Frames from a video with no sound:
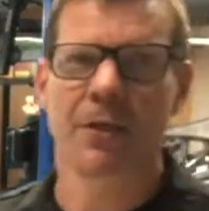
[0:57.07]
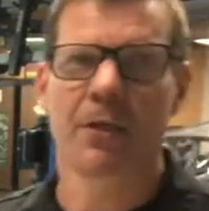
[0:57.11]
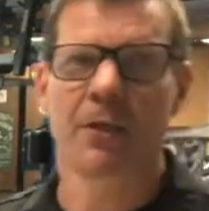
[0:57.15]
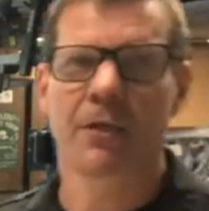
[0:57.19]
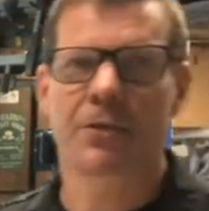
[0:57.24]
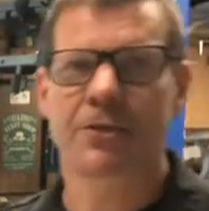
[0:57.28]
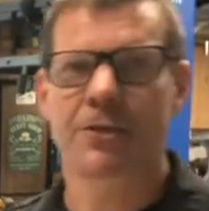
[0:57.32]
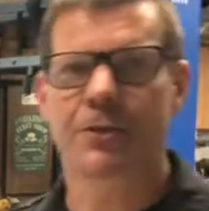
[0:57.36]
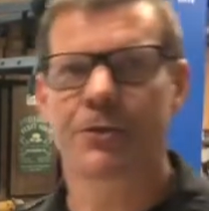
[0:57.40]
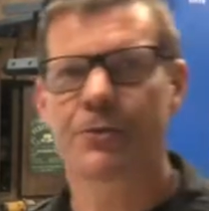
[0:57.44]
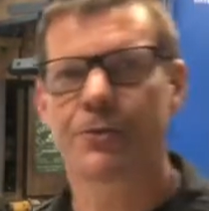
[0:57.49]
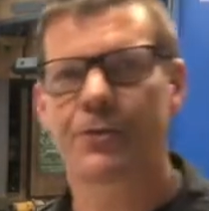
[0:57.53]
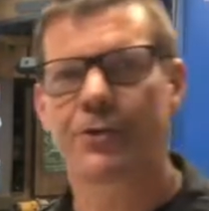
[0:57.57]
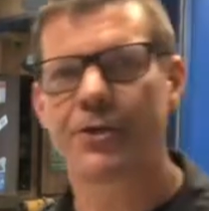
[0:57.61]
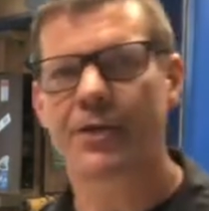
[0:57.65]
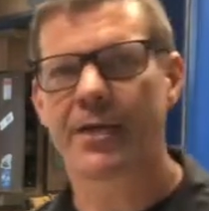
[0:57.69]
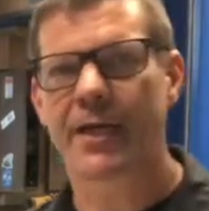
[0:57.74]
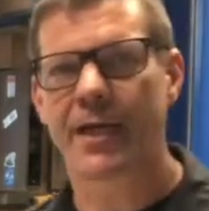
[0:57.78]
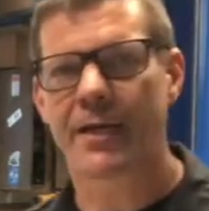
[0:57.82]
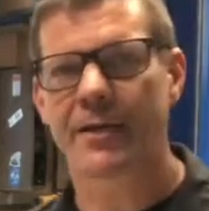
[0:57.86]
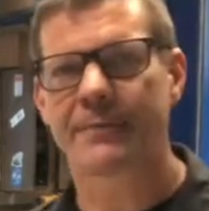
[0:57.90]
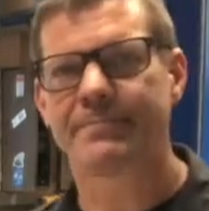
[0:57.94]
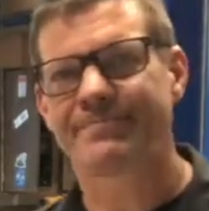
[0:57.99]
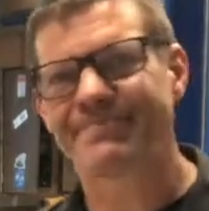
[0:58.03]
So you
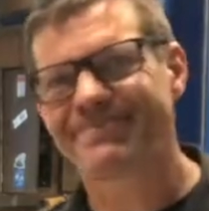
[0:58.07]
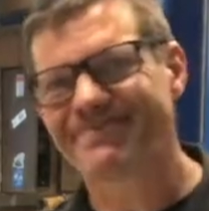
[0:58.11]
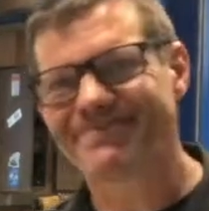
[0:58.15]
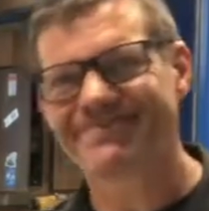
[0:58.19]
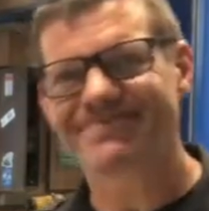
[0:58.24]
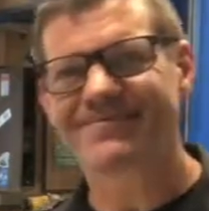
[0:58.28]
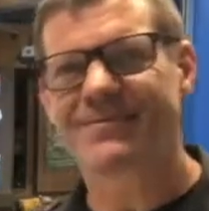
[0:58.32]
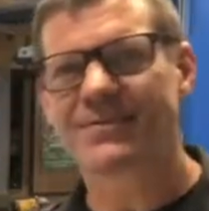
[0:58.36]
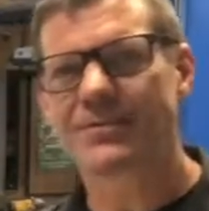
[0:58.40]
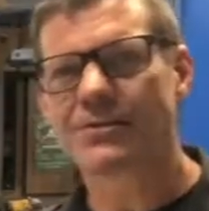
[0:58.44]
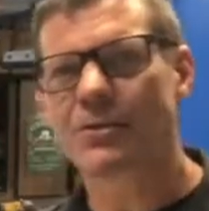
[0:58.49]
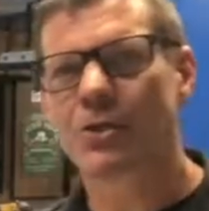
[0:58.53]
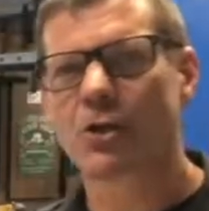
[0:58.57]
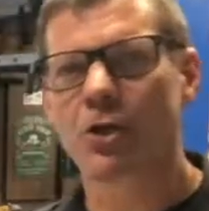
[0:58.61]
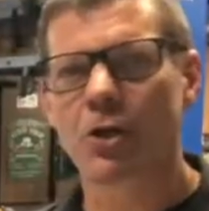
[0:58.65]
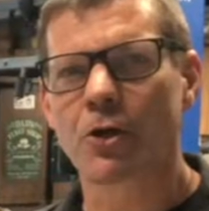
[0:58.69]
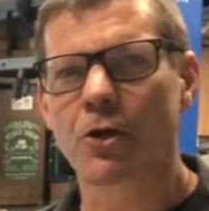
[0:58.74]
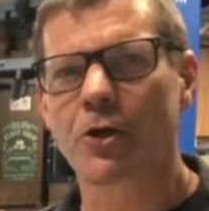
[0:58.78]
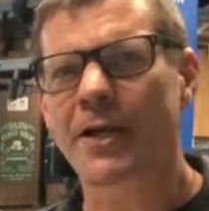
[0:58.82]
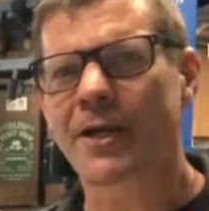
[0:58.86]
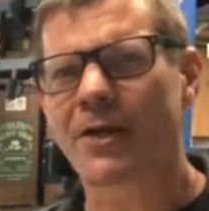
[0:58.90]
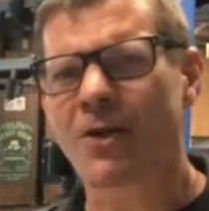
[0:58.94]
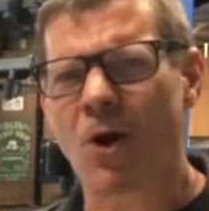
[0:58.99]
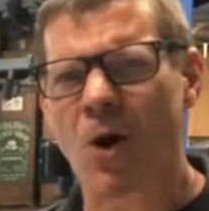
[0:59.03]
got to look
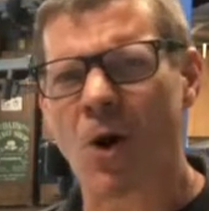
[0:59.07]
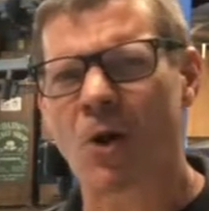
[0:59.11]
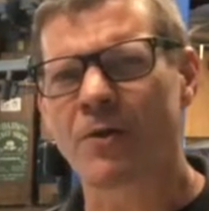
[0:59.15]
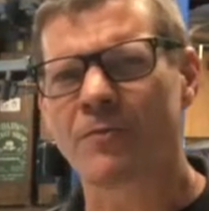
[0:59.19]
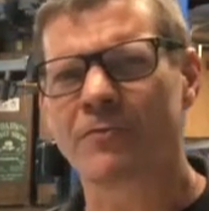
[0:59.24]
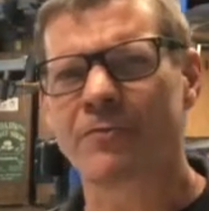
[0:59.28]
at all of